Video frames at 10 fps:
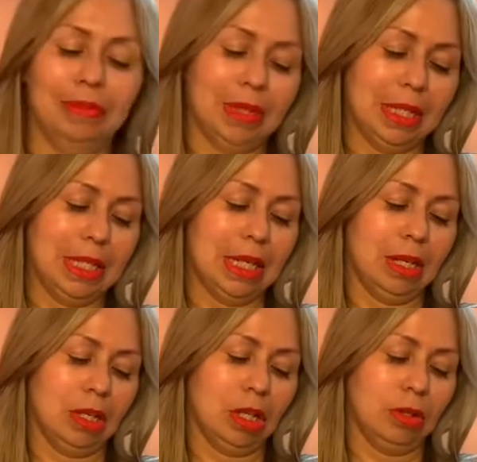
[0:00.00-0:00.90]
Let's take
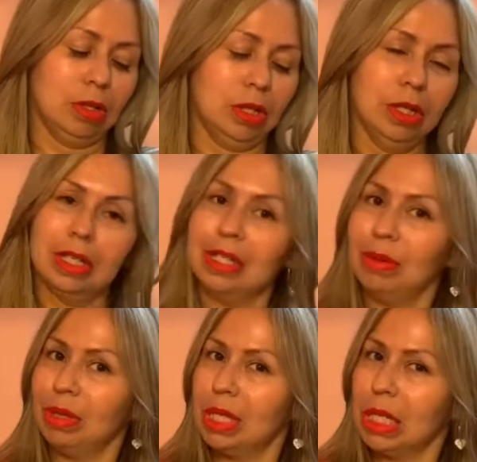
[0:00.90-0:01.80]
a closer look, see what
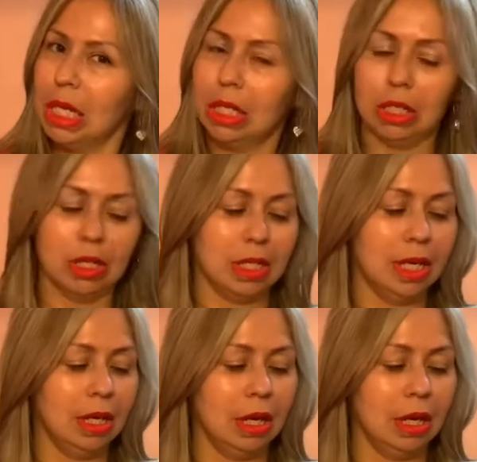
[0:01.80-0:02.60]
this color looks like.